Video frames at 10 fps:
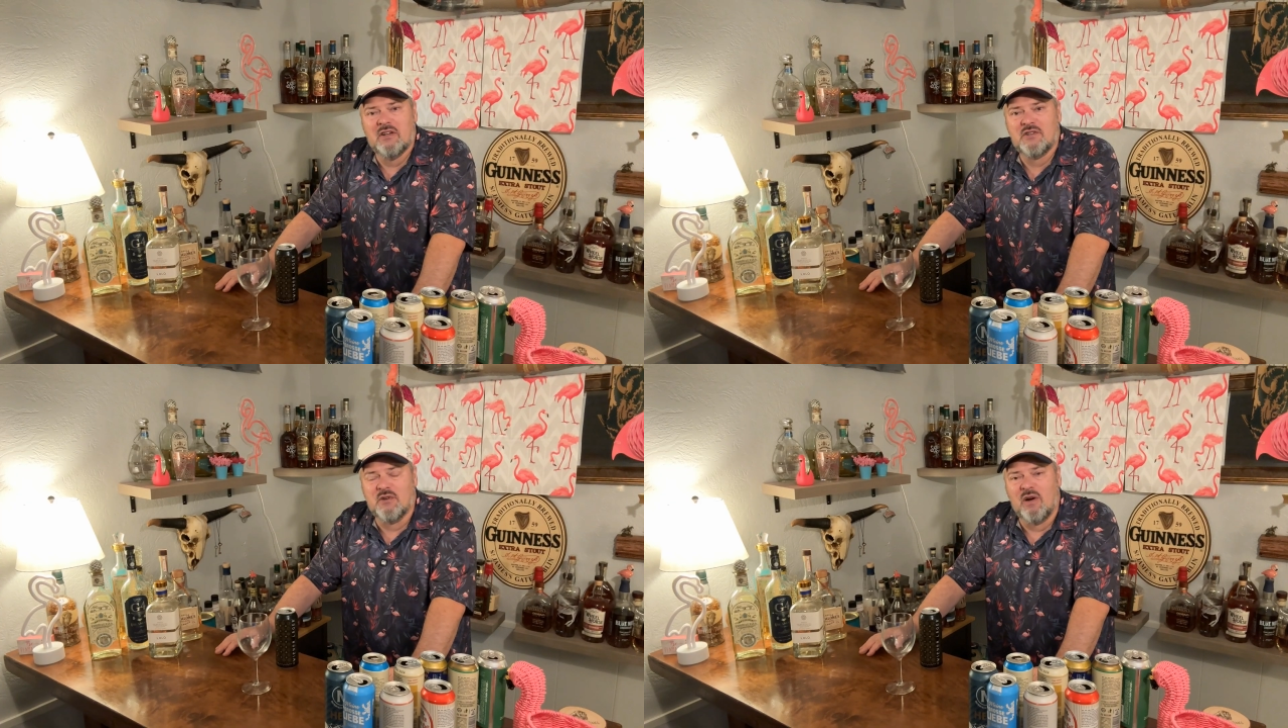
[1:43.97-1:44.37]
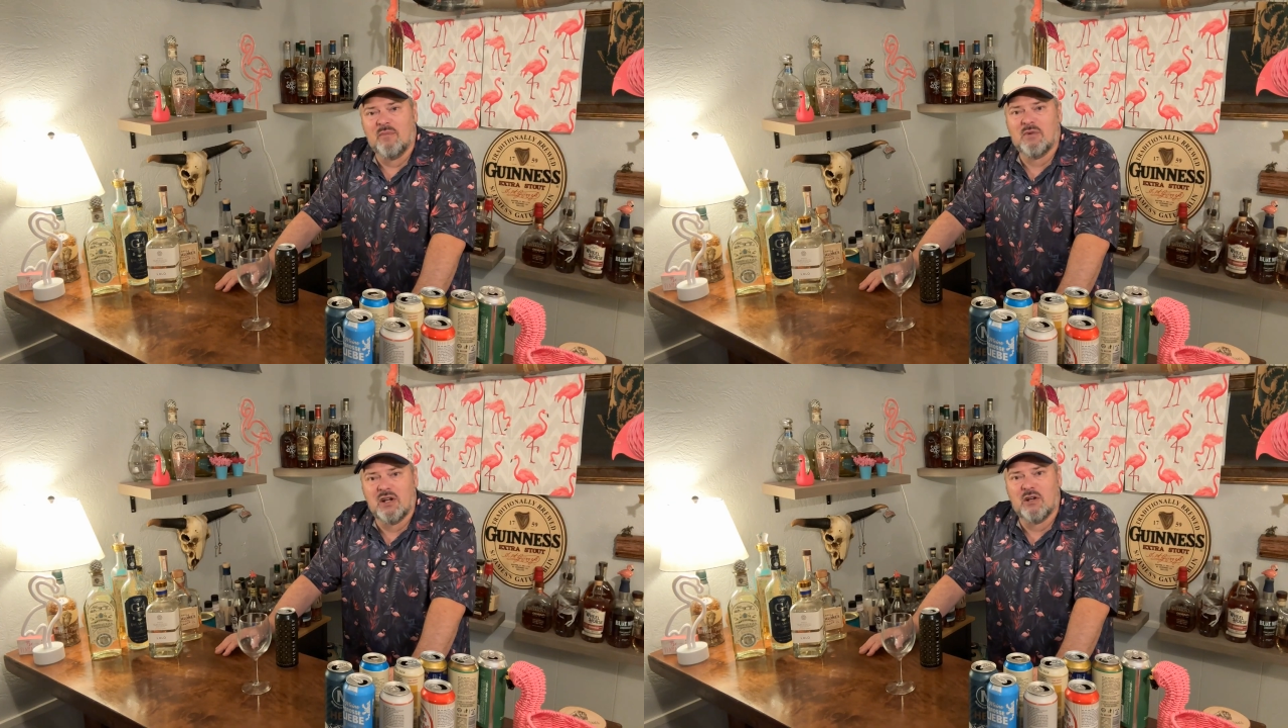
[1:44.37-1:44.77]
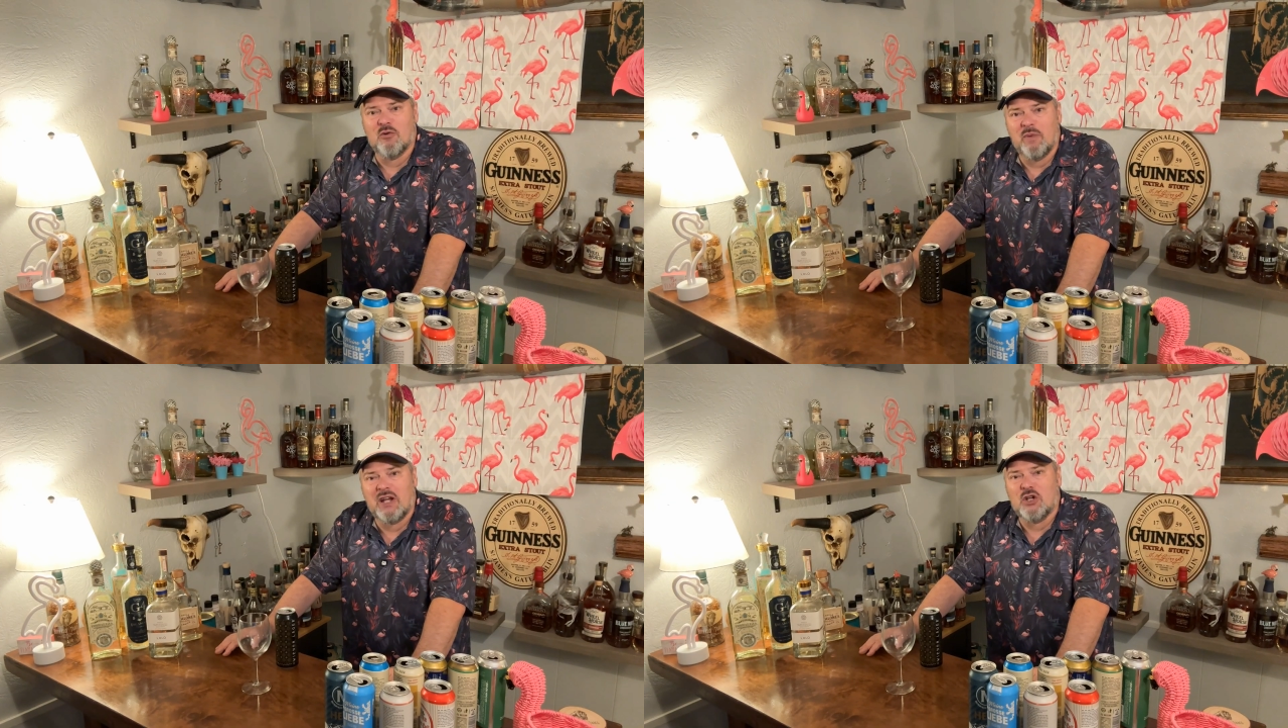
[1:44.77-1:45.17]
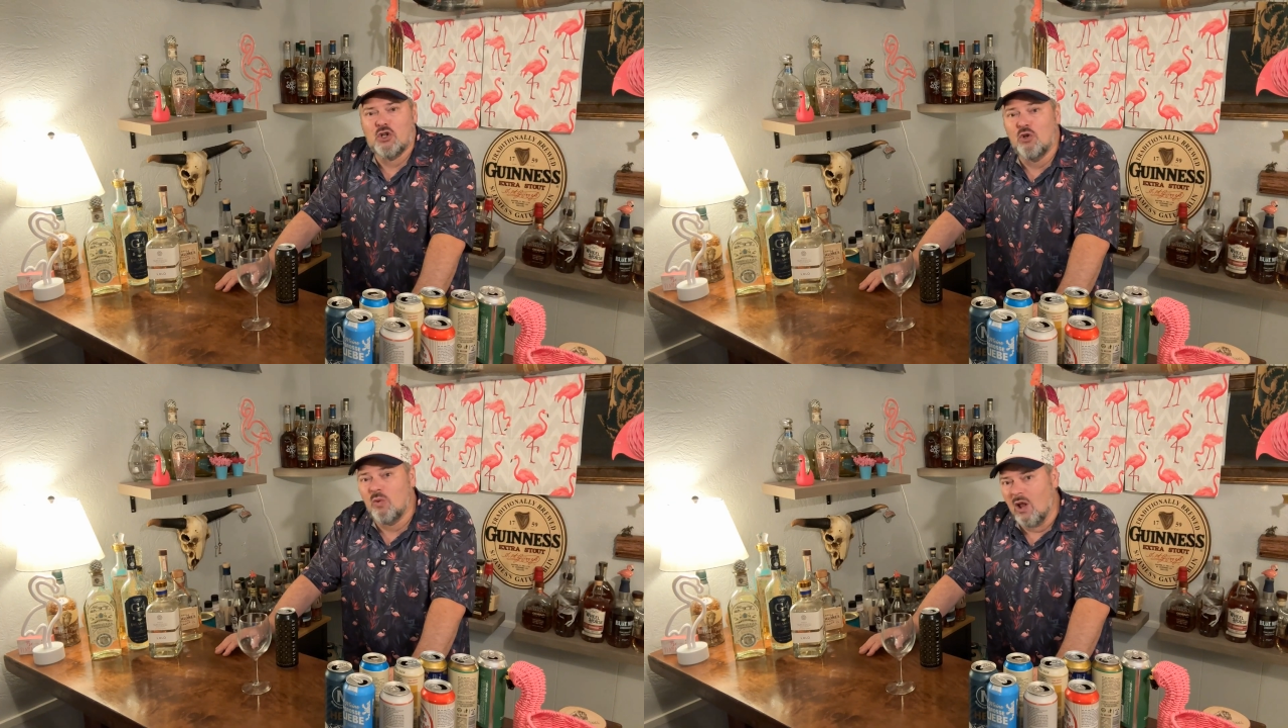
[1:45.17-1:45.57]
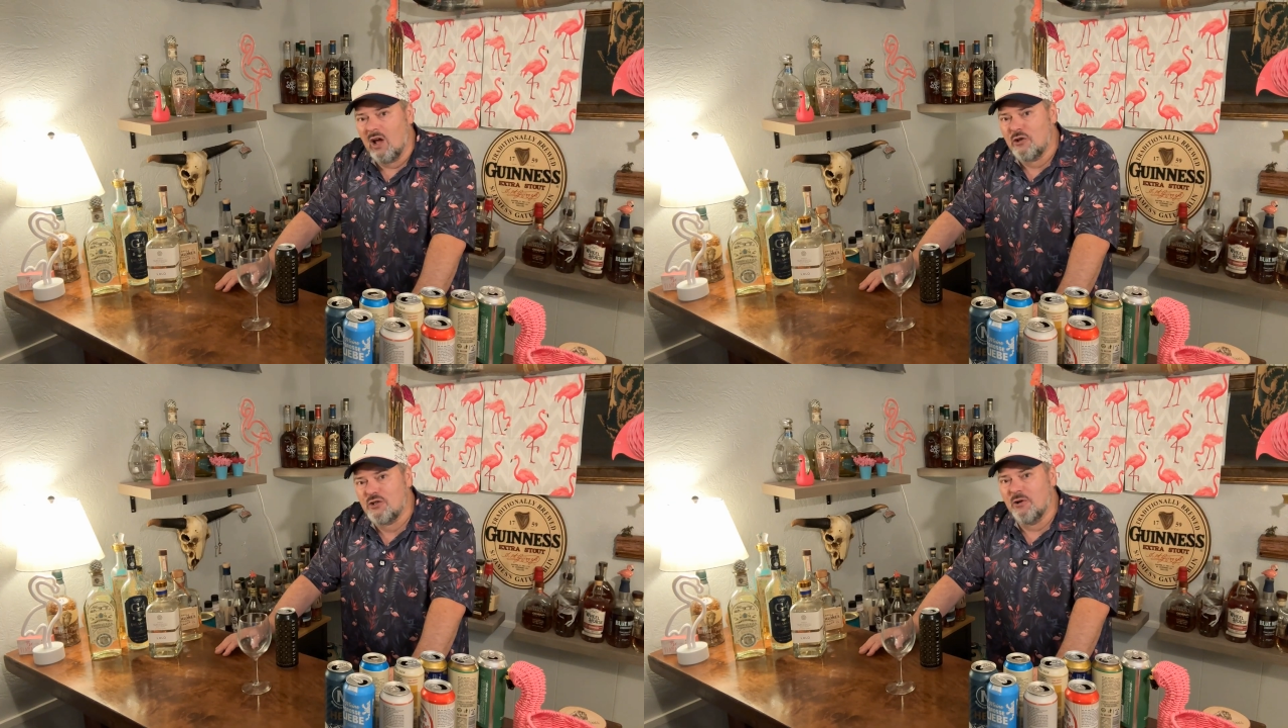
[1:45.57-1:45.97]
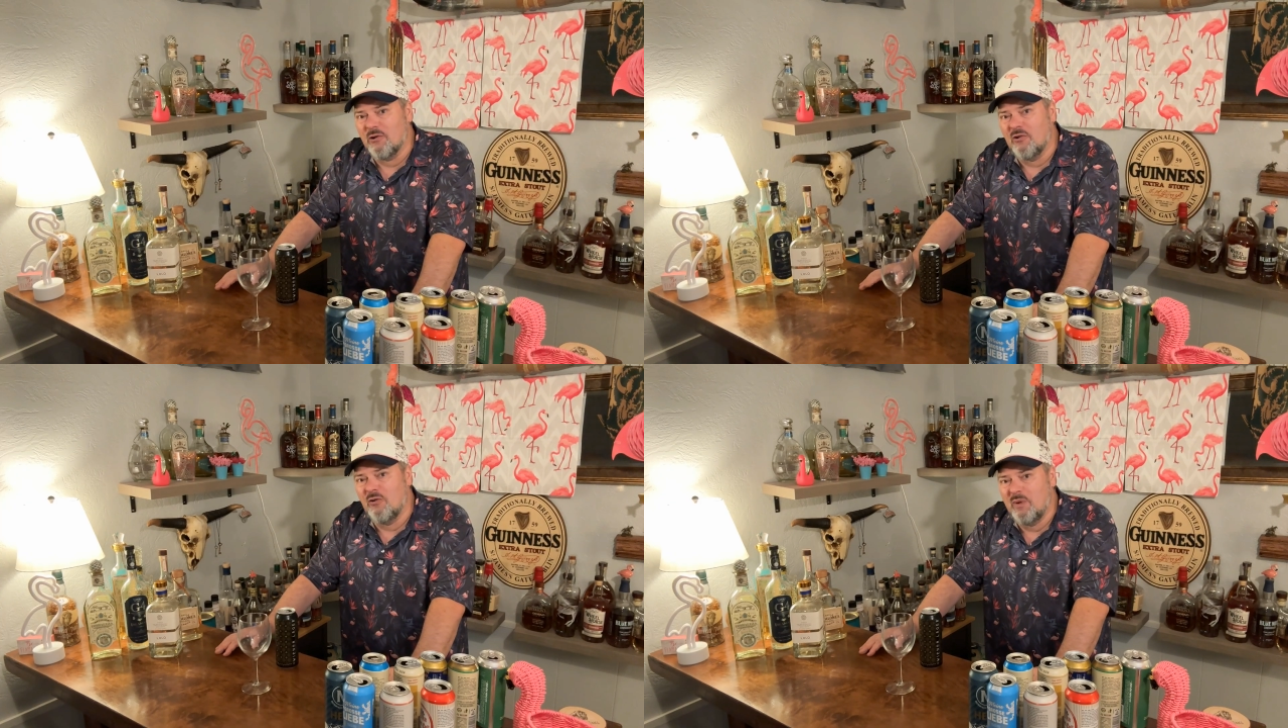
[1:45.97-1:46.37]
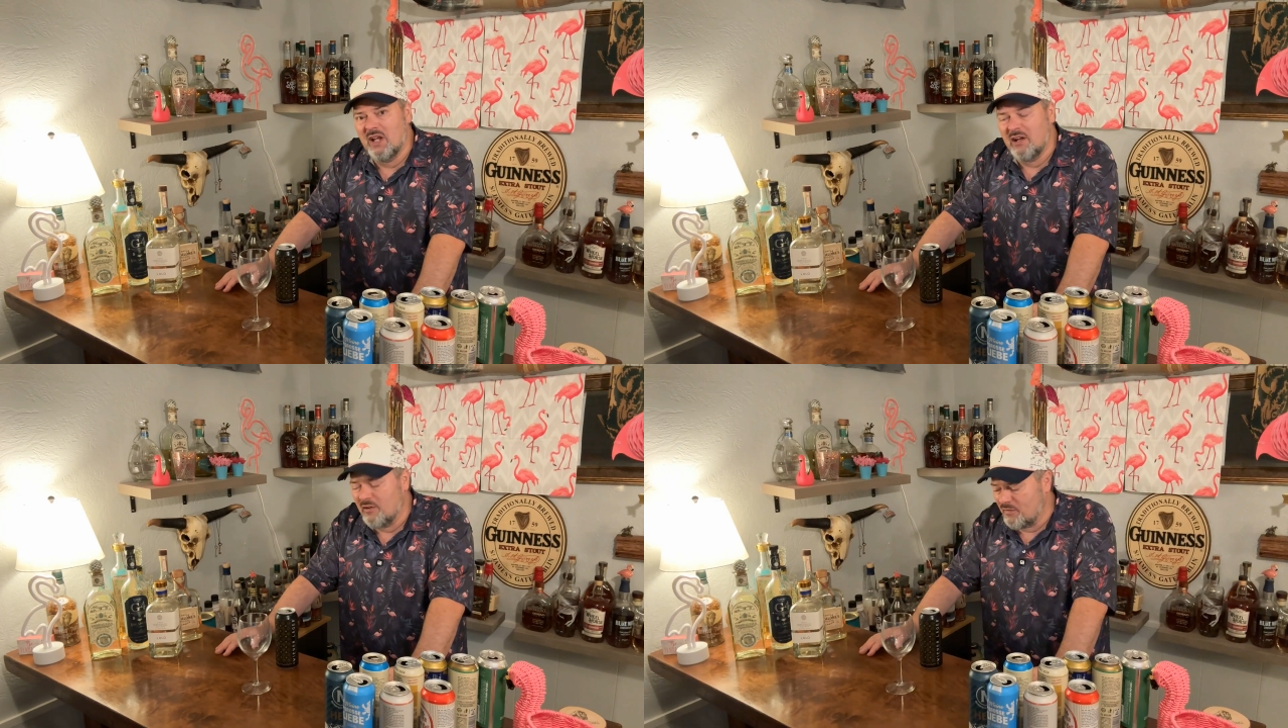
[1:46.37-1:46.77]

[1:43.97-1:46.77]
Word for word: So I'm going to go make goulash here in a little bit and